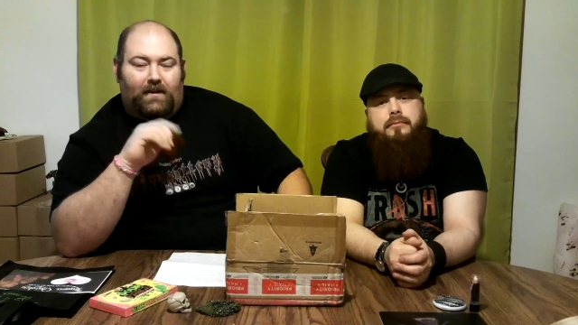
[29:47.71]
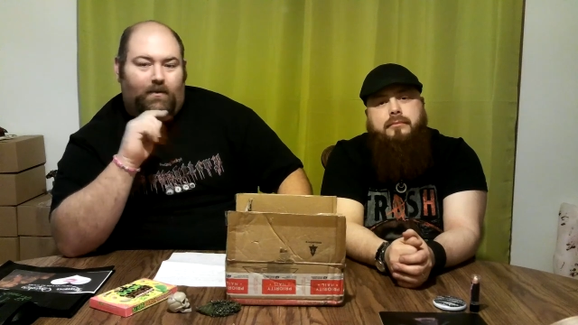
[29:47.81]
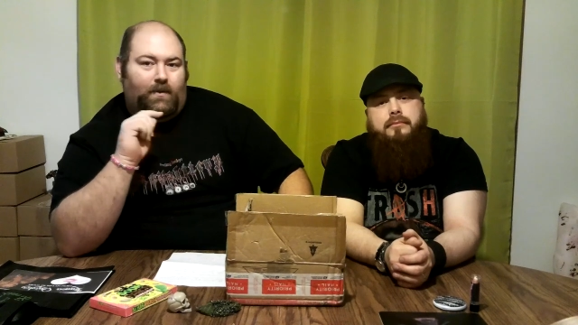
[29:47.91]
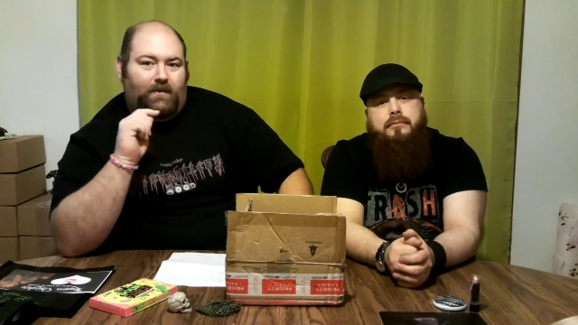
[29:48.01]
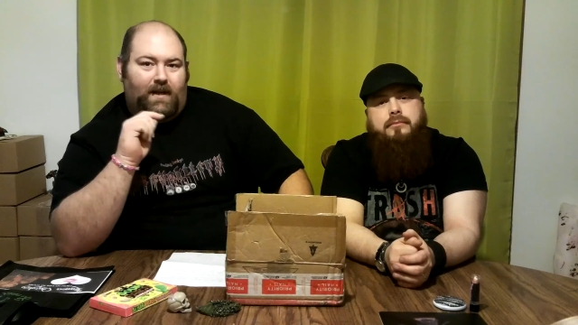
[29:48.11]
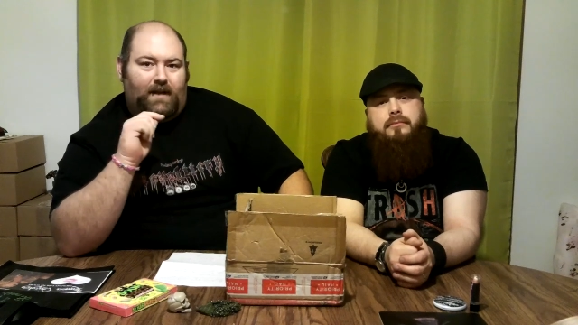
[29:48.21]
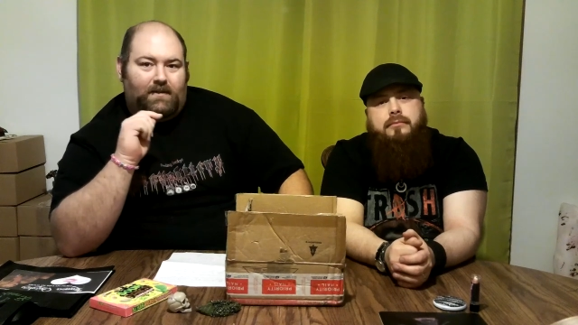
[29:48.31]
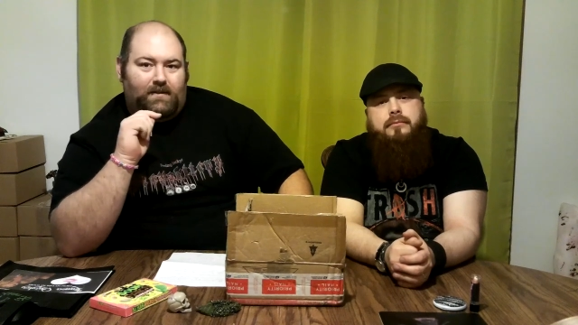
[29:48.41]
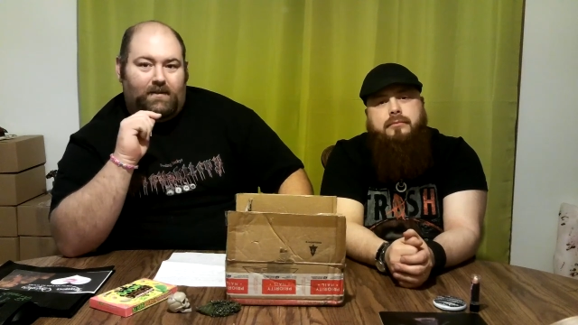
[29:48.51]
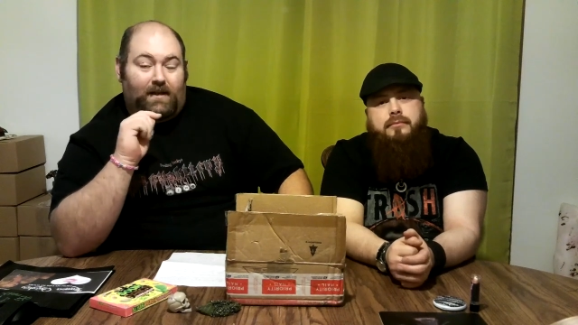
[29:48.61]
Speaker 1: We've got,
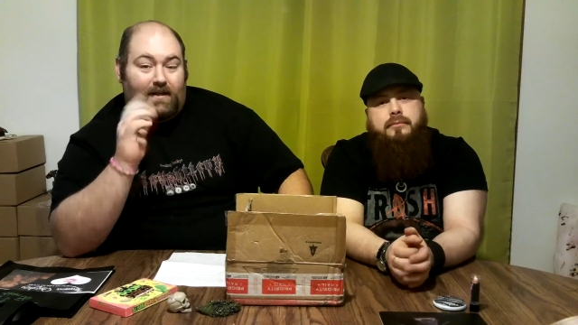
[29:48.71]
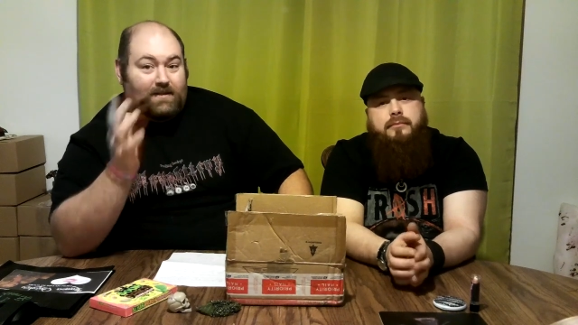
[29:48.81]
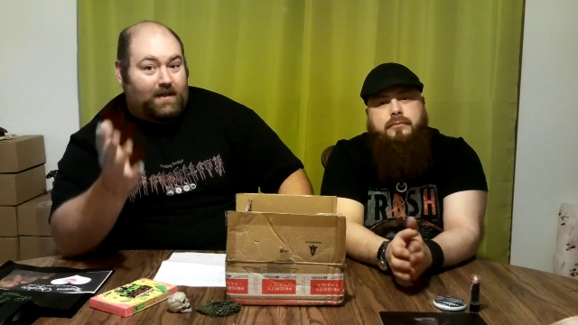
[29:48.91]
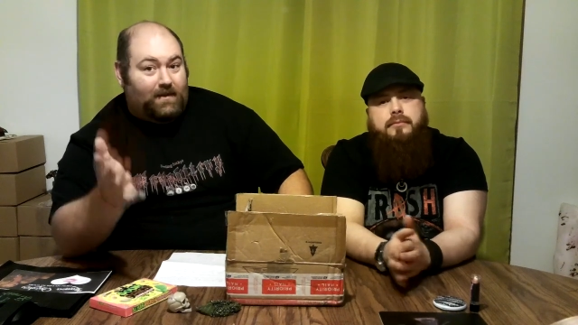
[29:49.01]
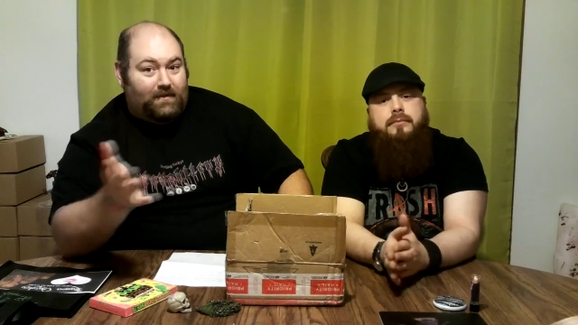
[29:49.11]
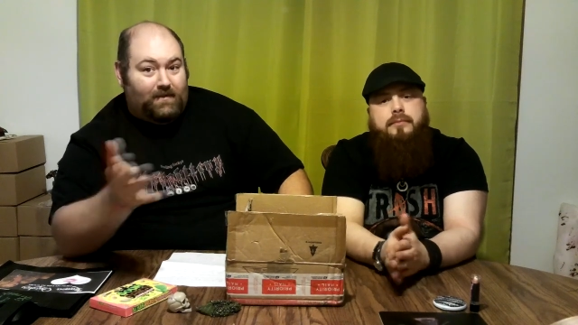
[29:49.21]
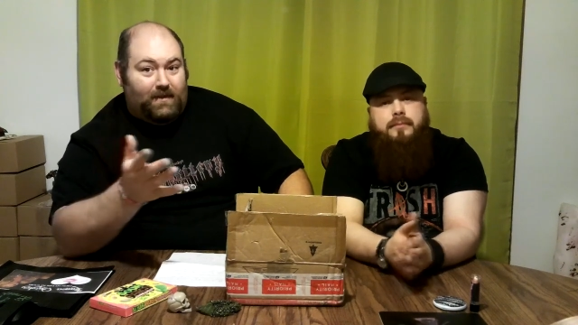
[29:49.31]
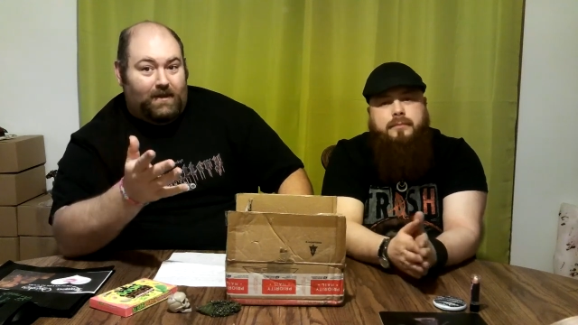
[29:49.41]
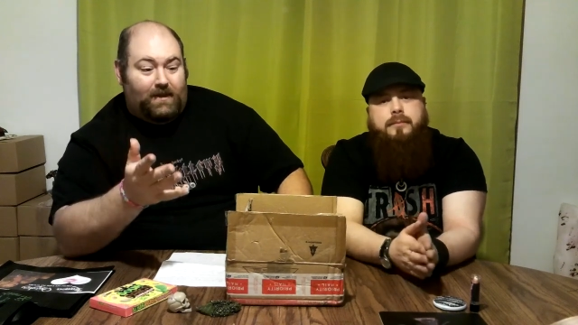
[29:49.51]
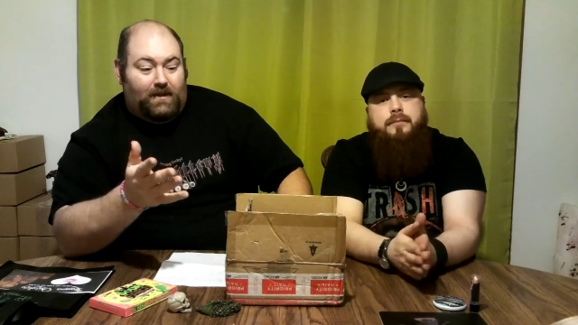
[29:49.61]
like I say,
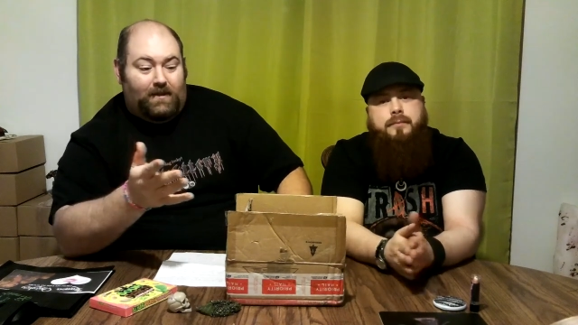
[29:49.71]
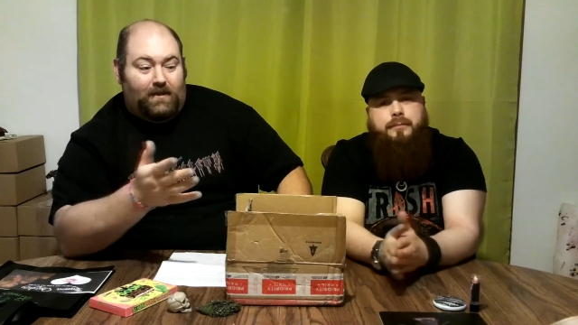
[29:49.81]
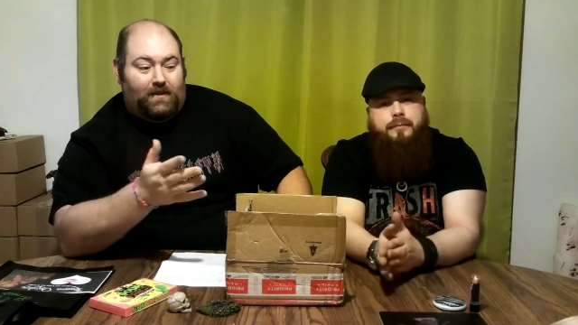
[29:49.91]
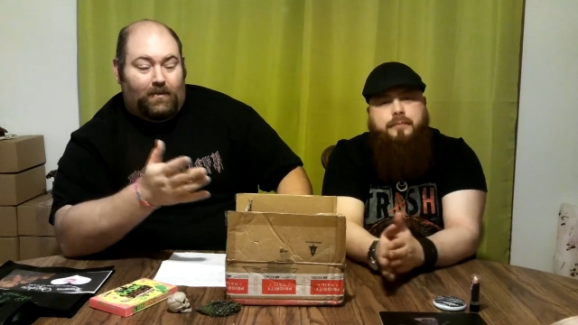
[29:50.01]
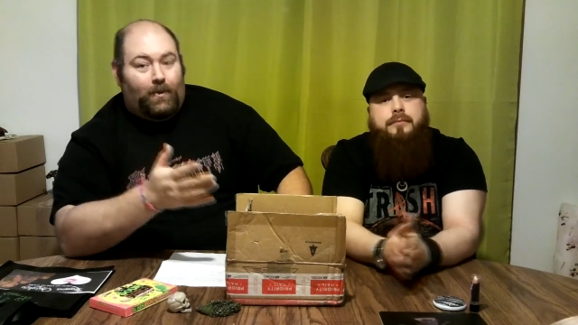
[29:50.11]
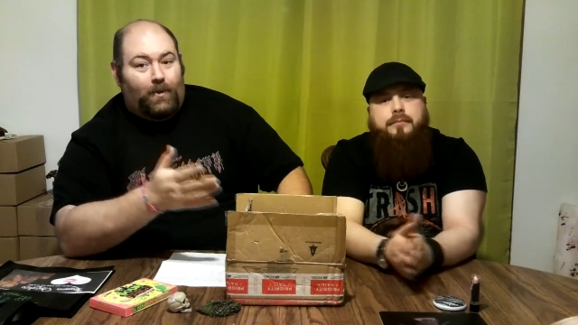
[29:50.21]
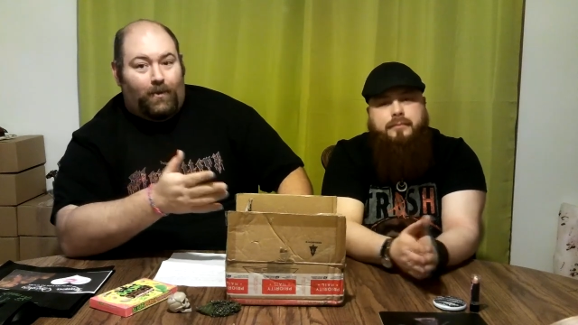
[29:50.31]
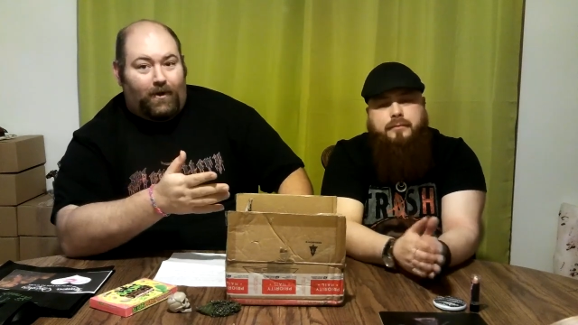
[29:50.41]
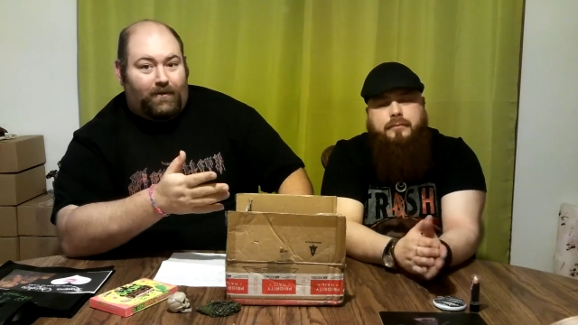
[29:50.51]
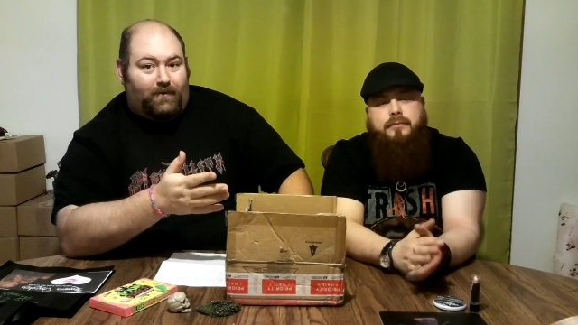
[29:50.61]
we
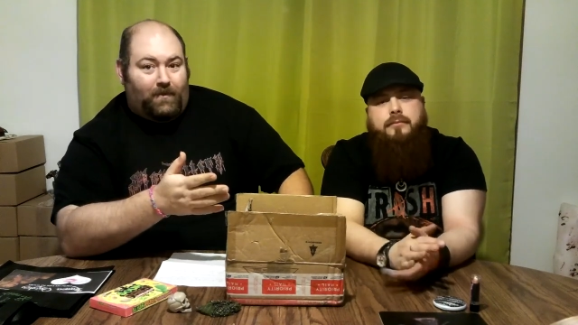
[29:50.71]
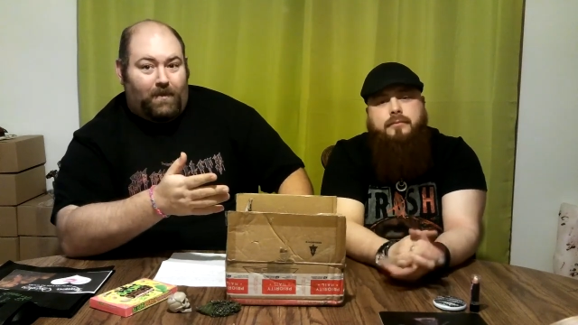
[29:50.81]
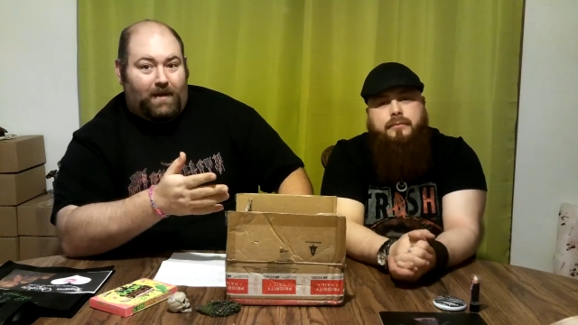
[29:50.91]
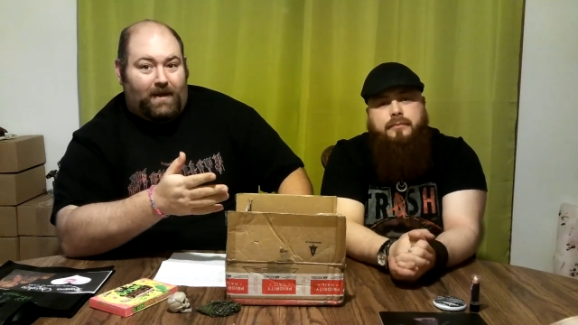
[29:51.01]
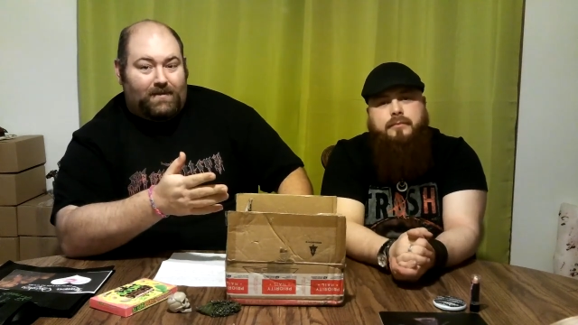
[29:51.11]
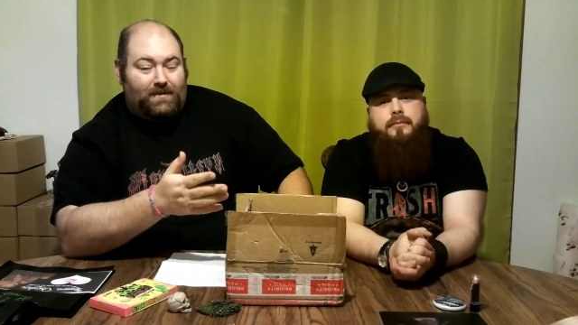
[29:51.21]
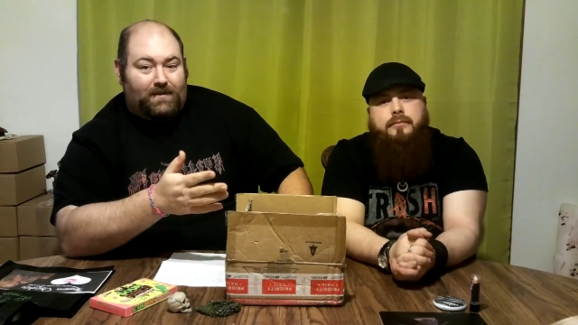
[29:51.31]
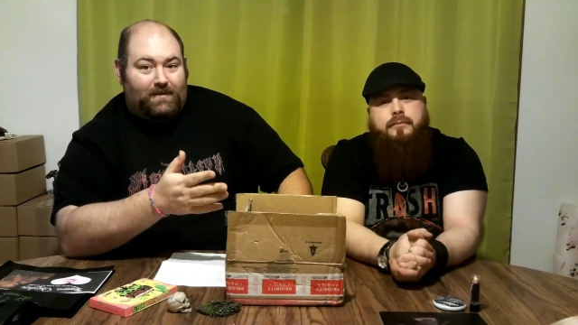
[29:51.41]
worked from about